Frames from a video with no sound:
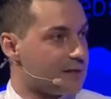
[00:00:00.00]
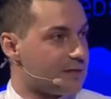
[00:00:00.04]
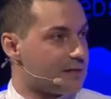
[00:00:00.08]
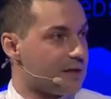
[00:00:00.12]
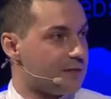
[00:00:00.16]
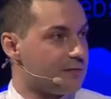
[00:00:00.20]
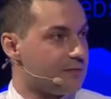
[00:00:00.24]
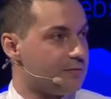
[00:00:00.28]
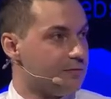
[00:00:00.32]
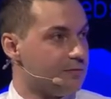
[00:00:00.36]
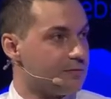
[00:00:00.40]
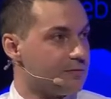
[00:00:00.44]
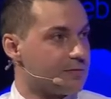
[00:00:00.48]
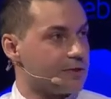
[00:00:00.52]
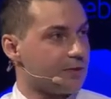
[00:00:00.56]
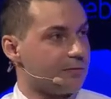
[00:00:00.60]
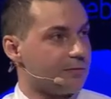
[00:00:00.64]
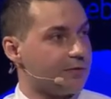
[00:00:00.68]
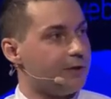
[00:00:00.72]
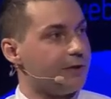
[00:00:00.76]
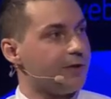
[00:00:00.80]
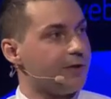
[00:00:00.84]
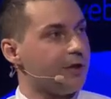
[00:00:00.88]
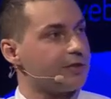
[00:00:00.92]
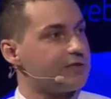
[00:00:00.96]
that so
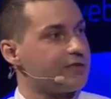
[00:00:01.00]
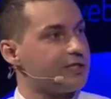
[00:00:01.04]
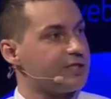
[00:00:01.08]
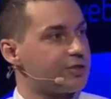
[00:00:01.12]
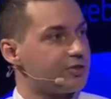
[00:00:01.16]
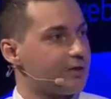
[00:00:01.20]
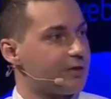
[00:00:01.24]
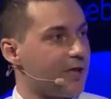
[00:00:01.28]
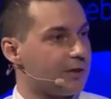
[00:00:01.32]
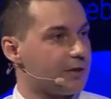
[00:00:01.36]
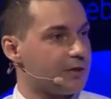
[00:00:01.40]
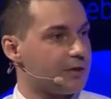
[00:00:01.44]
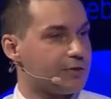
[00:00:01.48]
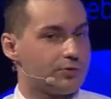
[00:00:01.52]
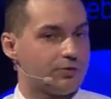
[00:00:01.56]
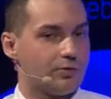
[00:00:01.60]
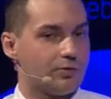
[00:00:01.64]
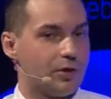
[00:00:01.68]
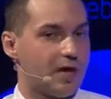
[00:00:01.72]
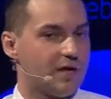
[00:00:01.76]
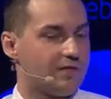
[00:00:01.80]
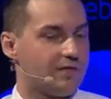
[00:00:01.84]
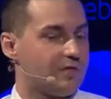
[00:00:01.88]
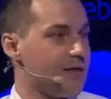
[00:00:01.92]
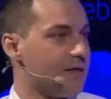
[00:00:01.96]
they're not distracted to
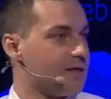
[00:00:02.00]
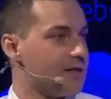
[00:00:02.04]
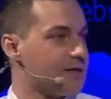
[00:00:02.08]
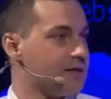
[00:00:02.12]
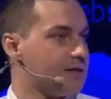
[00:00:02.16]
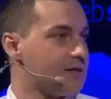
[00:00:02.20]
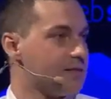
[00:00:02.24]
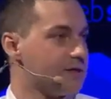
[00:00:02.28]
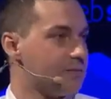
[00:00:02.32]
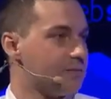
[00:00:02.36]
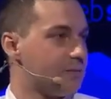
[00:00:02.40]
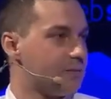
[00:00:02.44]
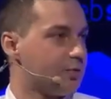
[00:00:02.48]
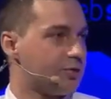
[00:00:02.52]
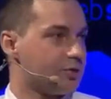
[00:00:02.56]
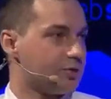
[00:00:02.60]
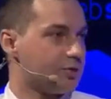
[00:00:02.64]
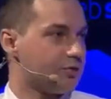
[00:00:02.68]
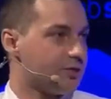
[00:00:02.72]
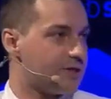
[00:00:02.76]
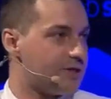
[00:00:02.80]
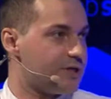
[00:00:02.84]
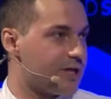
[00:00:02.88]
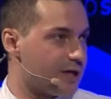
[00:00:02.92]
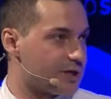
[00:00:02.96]
IVI system or to the
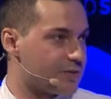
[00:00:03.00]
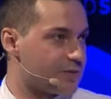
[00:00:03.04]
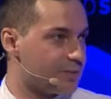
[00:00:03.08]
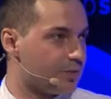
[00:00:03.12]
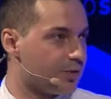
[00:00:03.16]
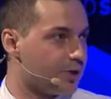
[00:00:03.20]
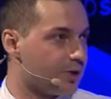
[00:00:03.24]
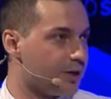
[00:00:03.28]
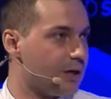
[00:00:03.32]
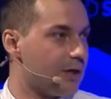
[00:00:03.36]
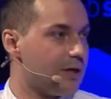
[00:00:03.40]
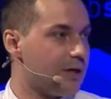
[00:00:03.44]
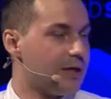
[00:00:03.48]
dashboard.